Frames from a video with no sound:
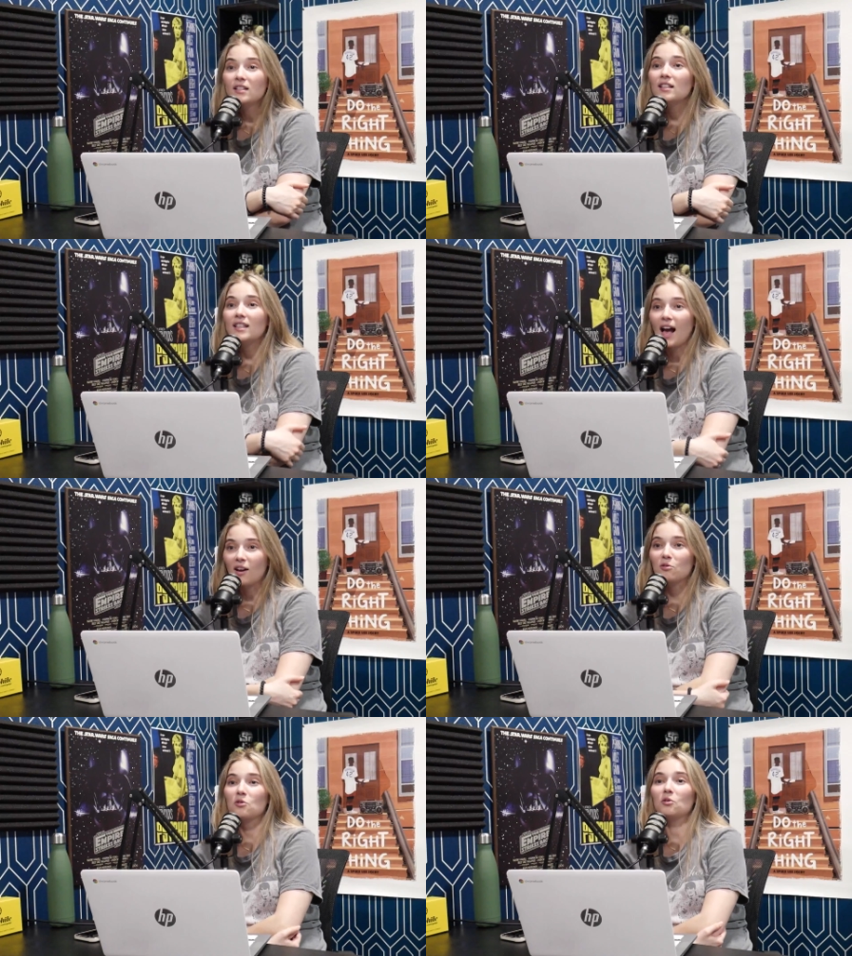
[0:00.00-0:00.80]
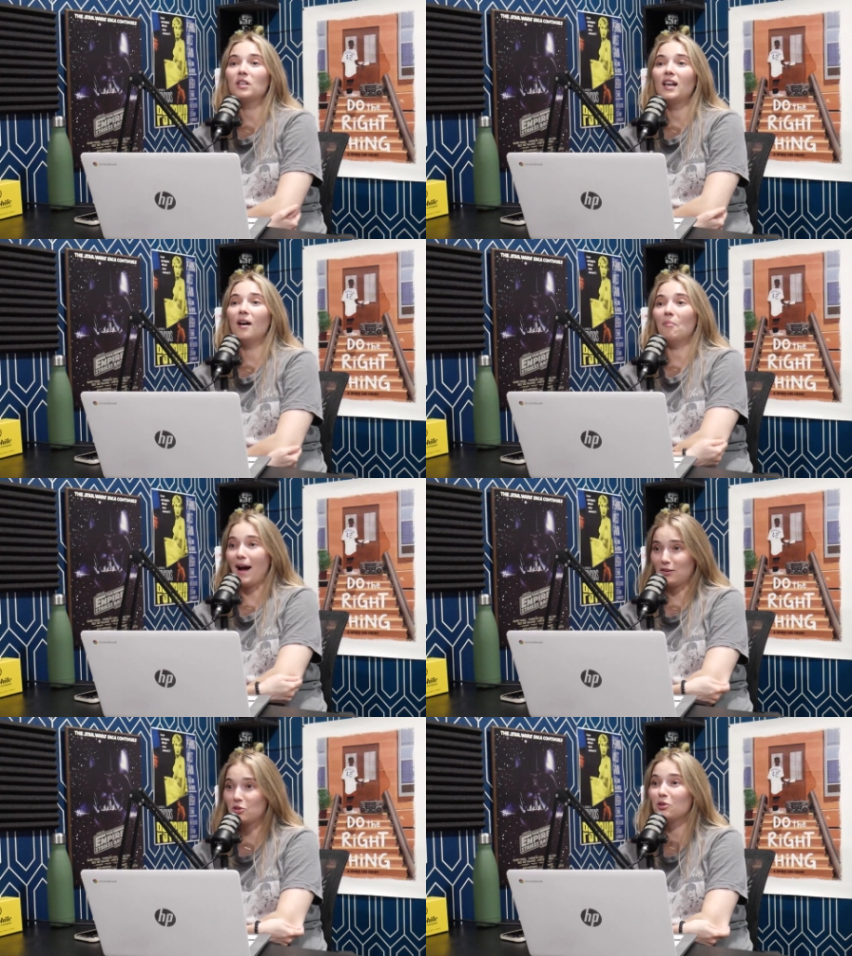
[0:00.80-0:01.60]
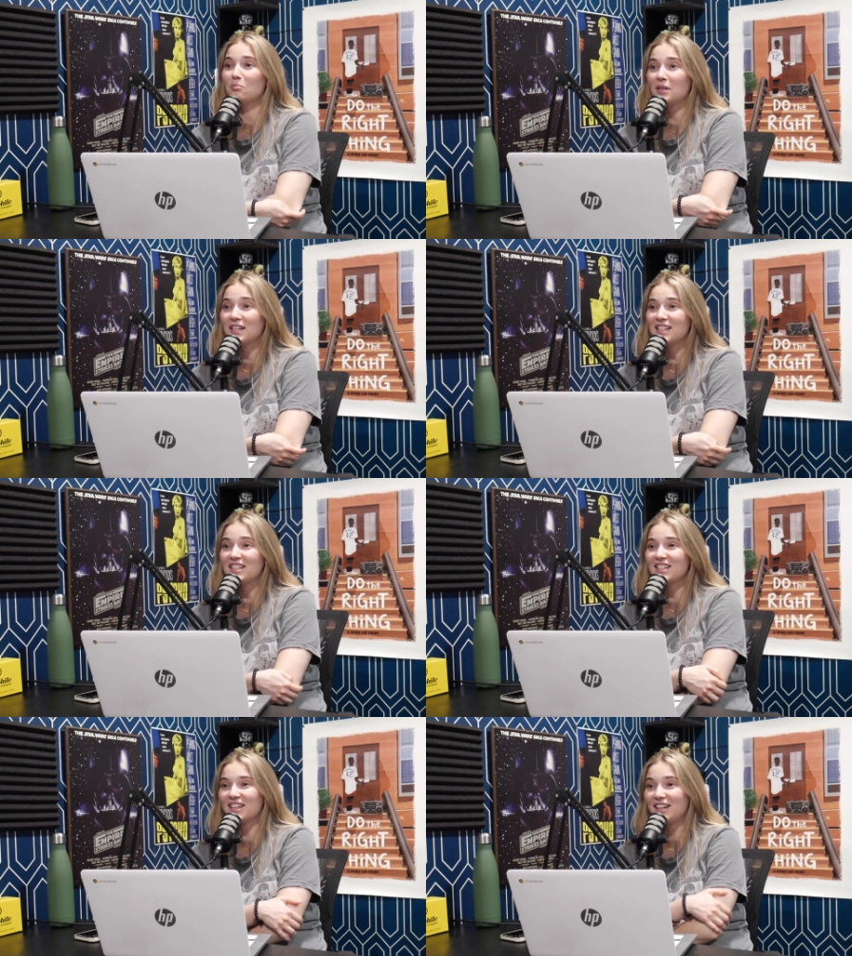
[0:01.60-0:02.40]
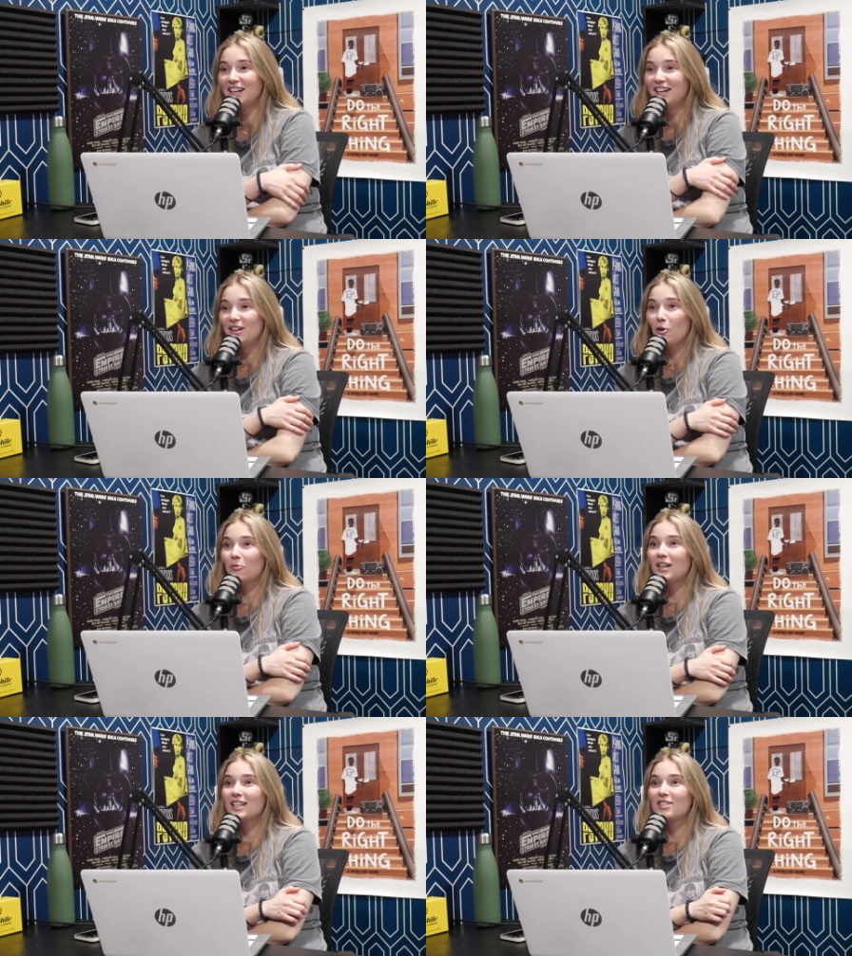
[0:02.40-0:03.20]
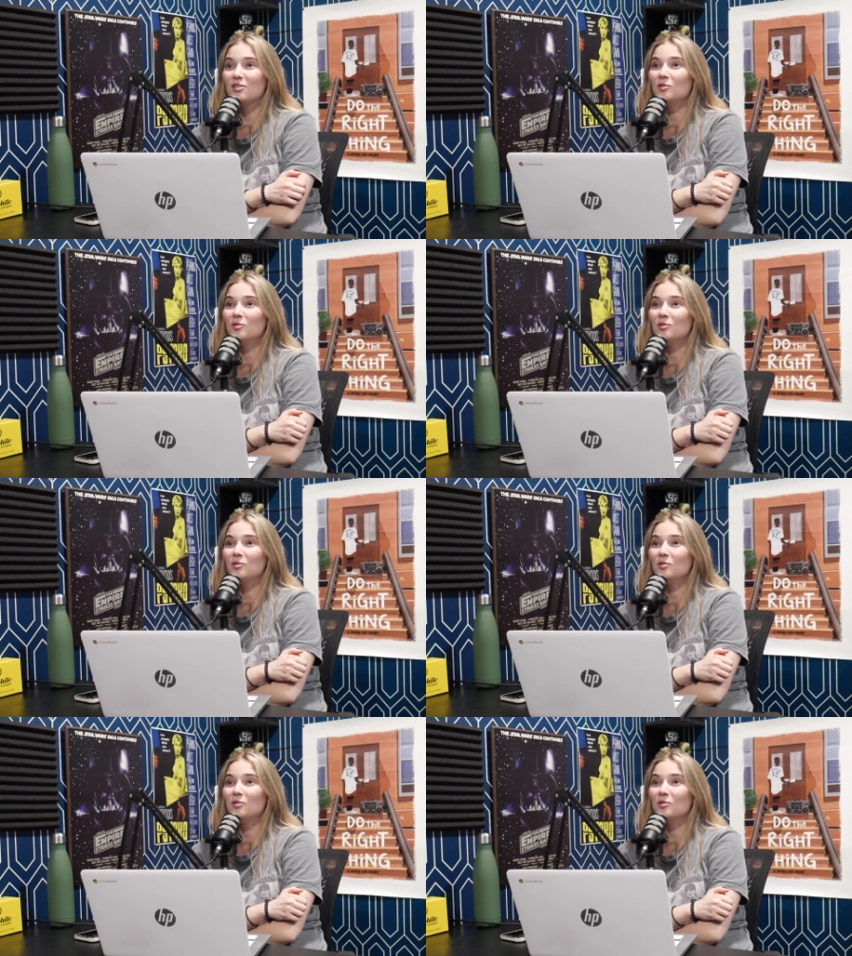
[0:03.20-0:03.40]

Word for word: it's actually a masterpiece, which